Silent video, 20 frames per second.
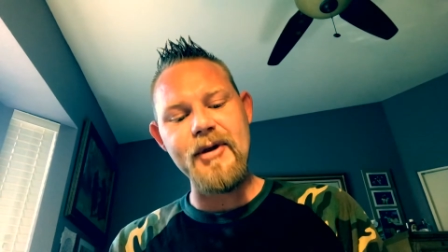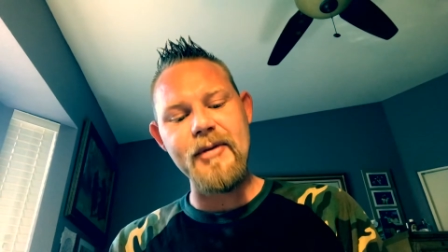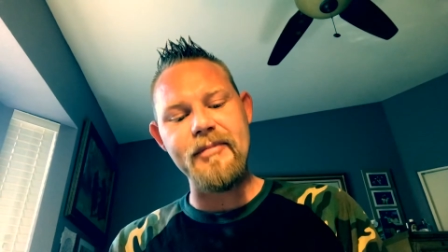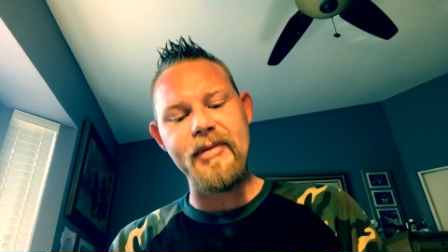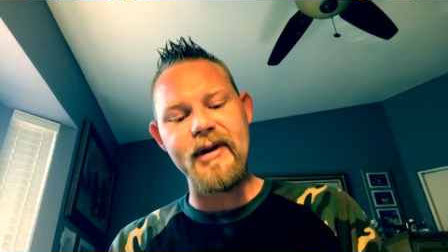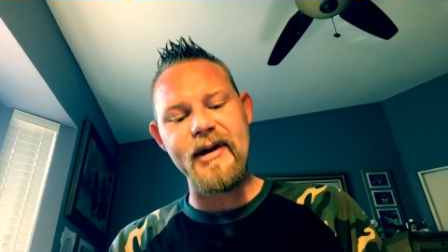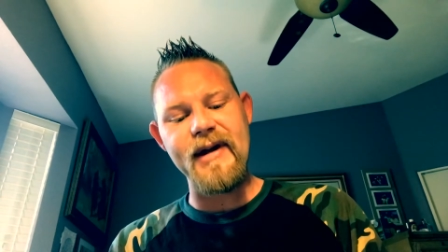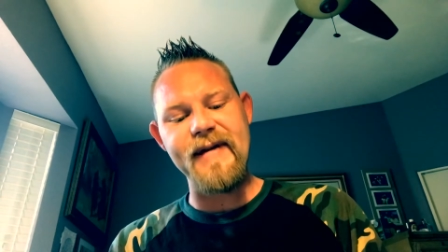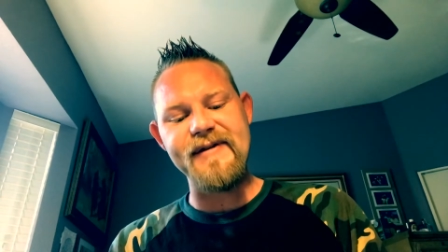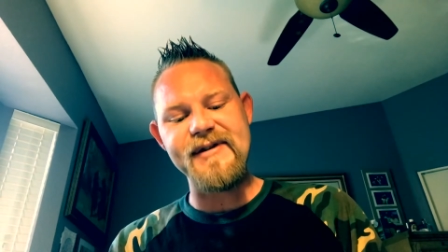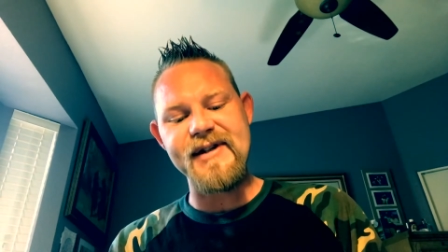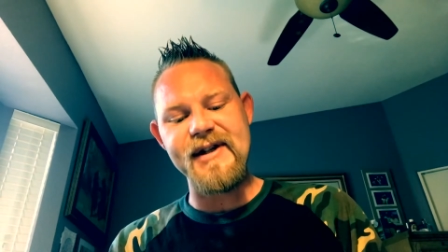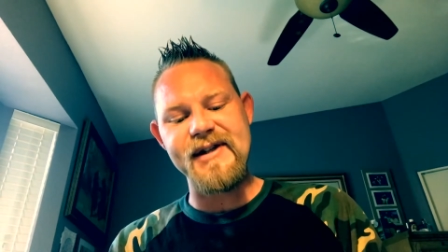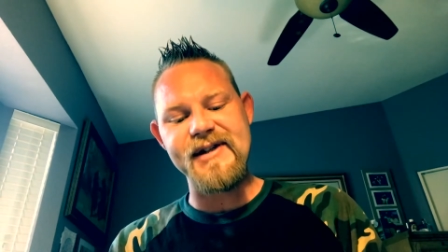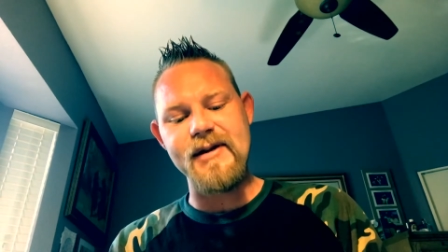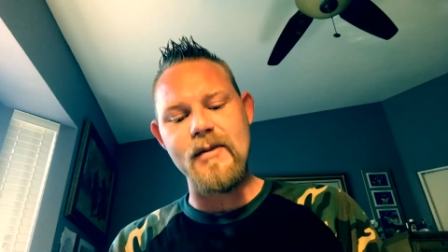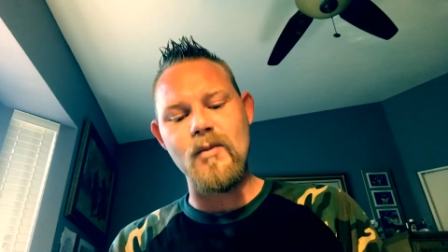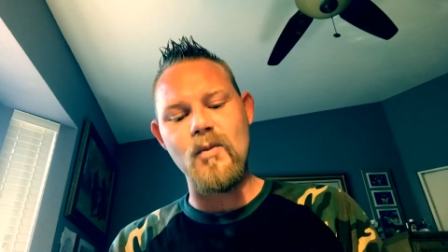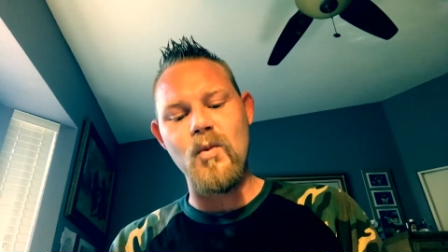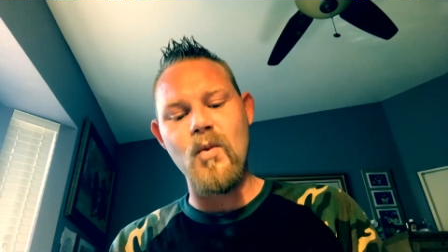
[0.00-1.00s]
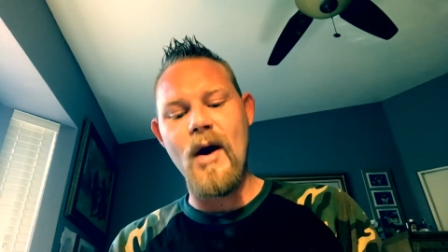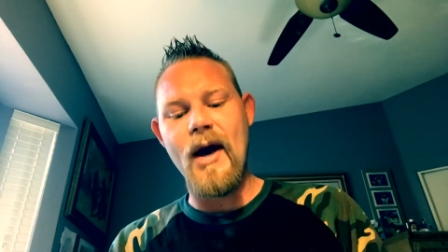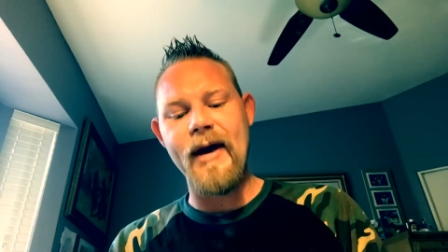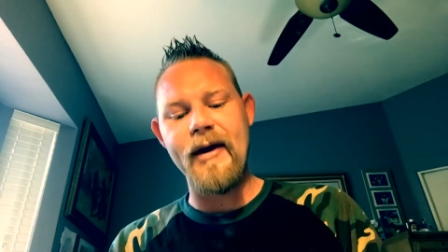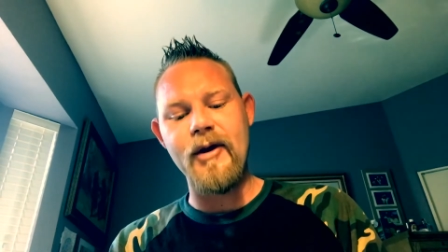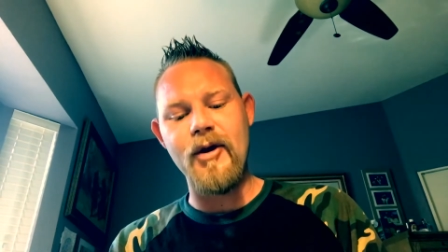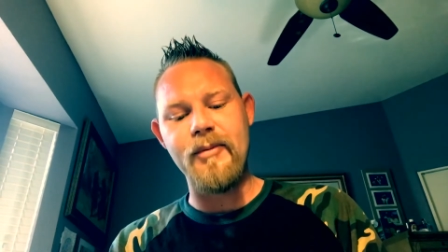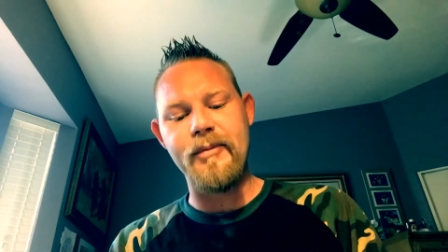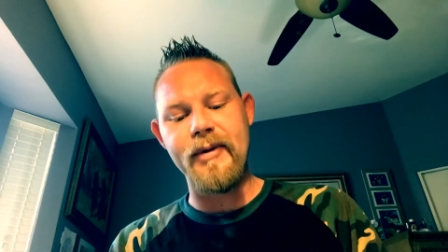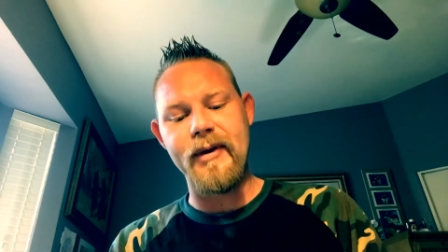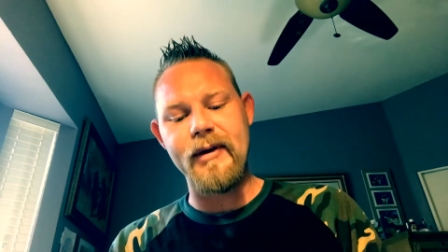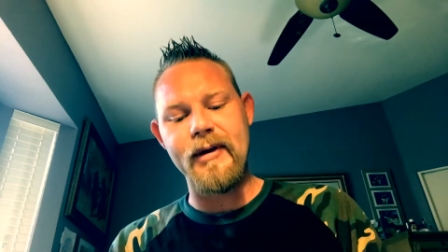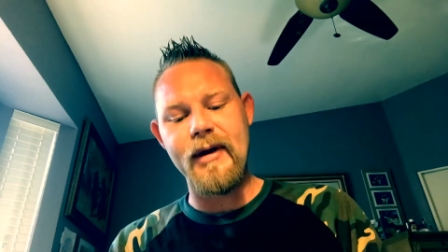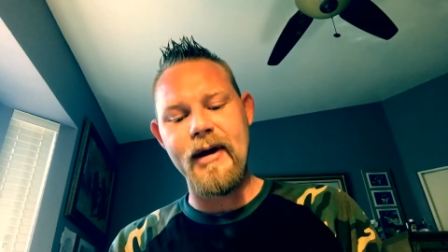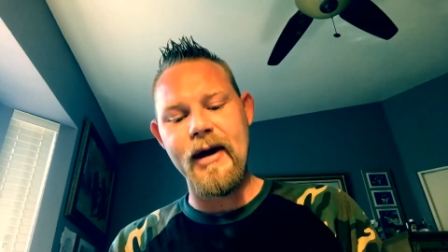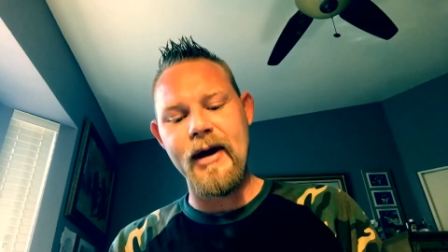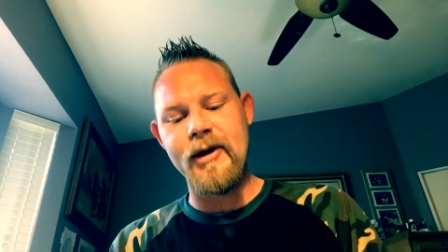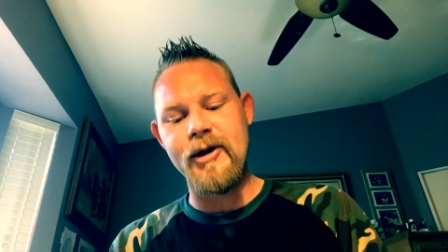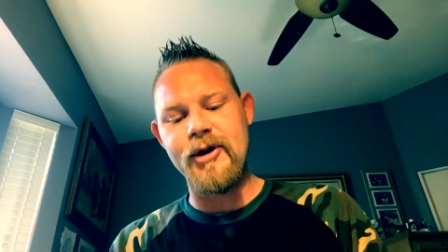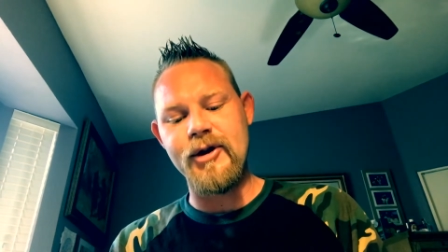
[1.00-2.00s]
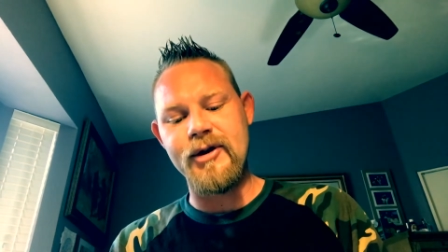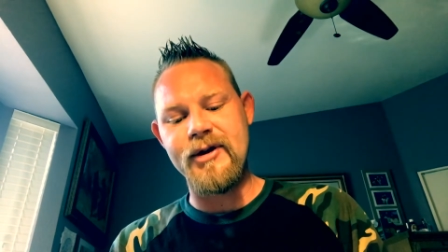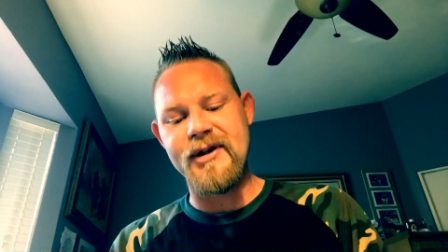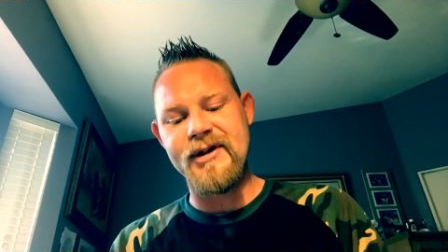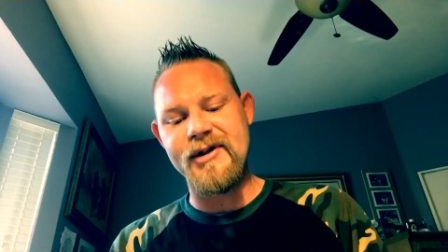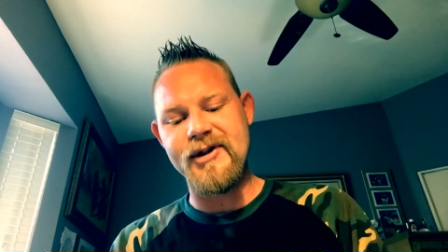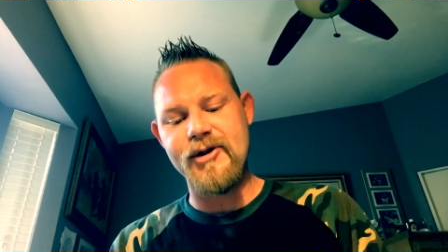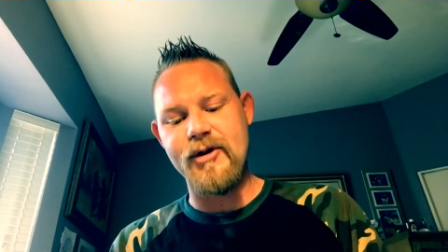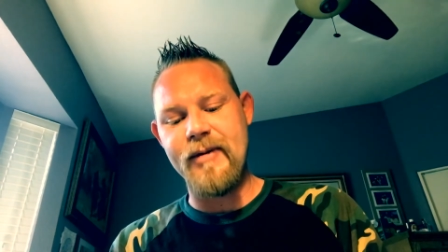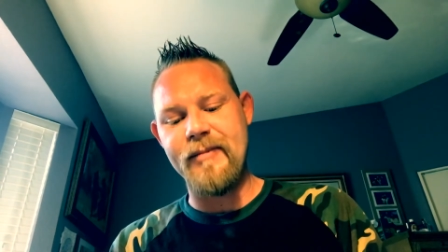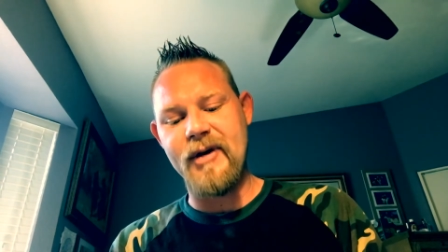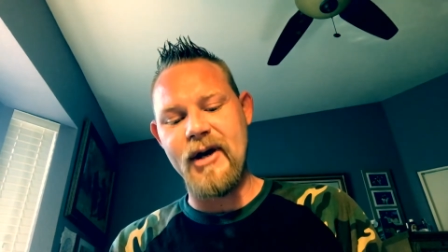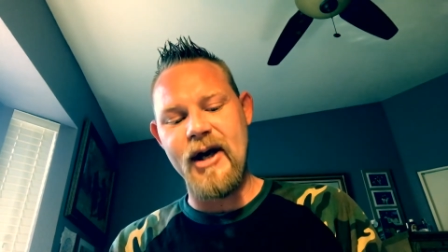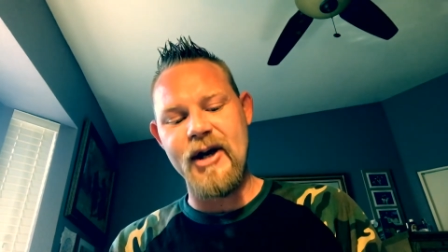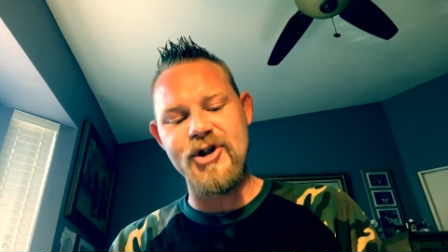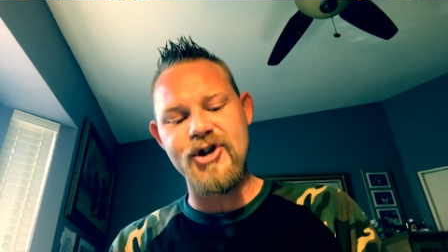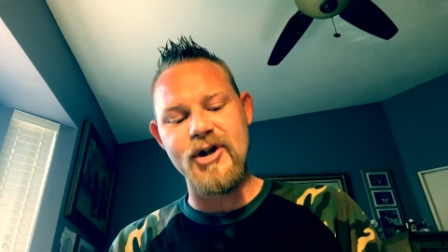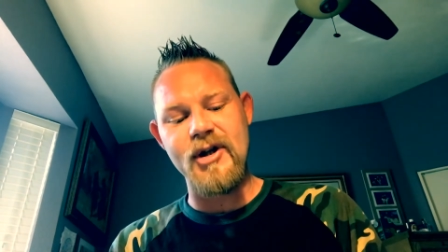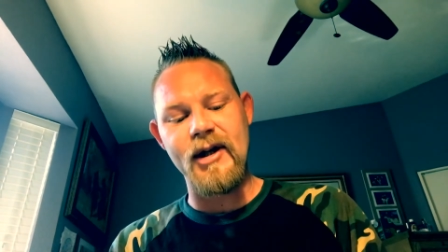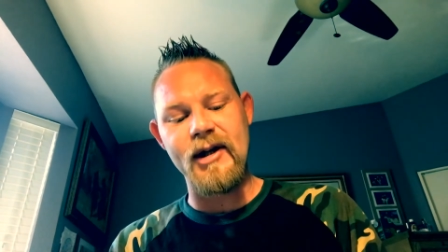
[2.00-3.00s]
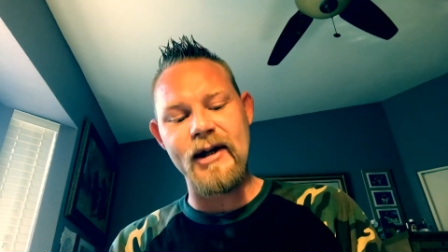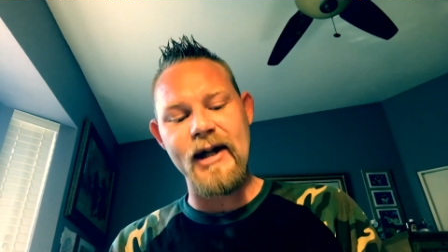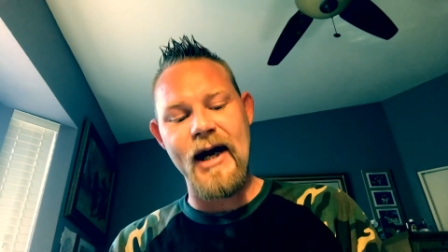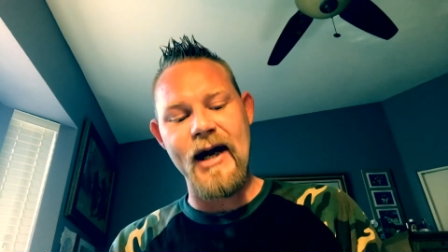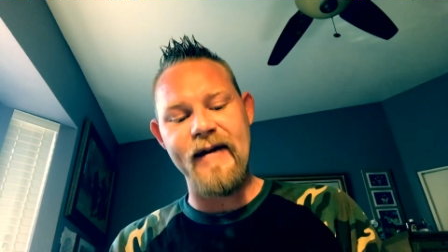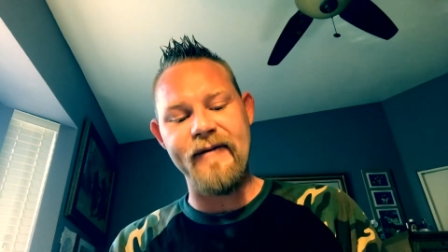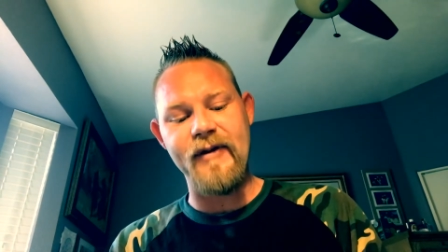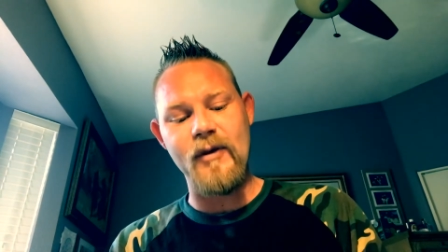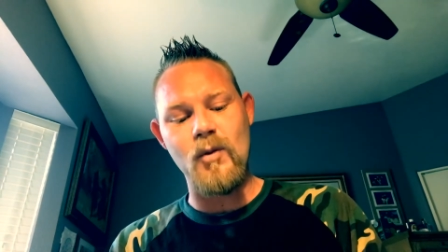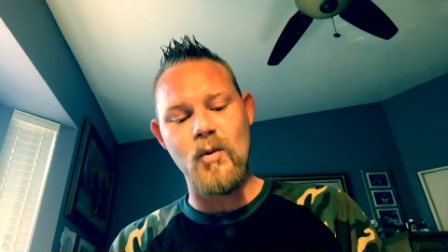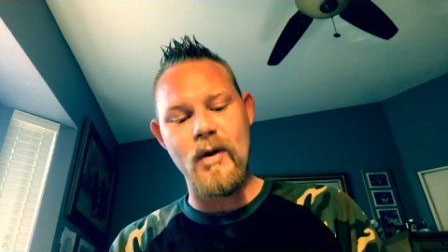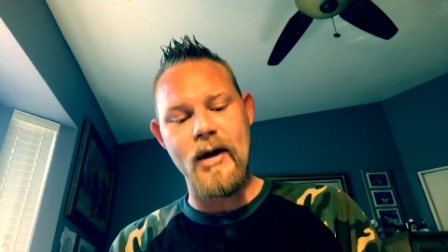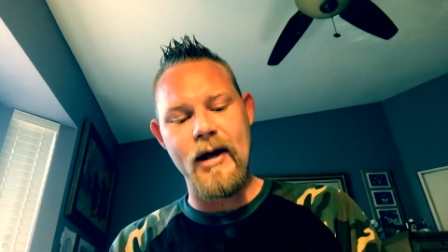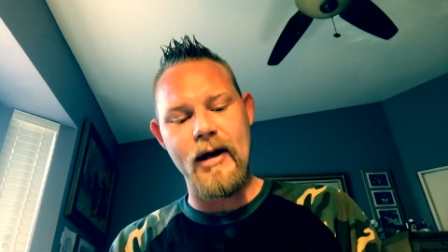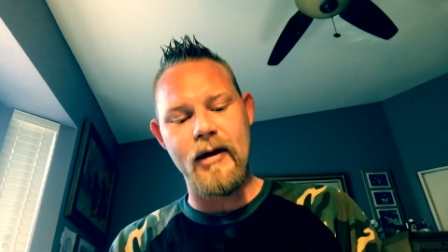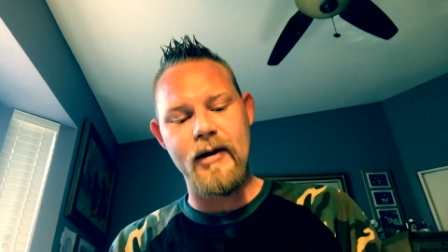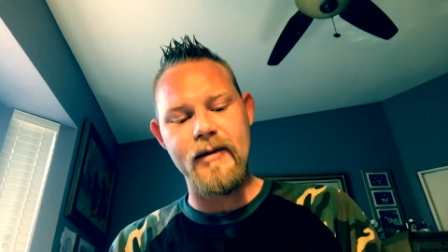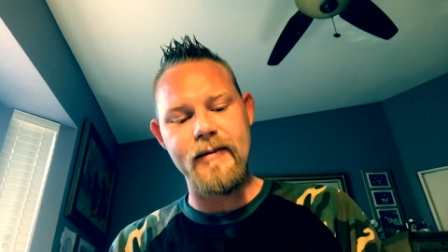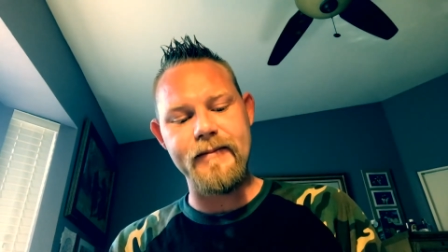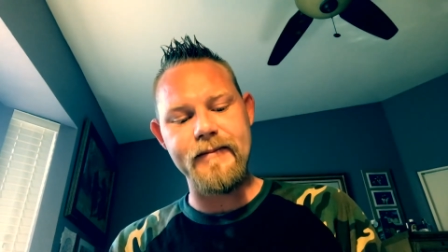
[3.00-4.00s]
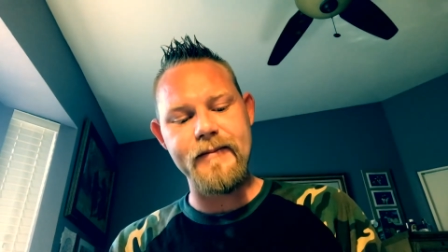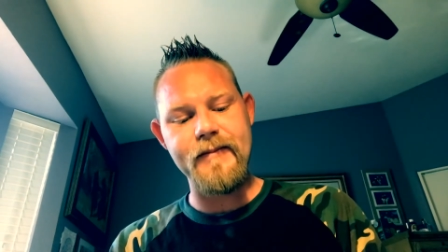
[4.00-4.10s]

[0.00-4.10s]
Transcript: your belief system wide open and your discrimination alive and well.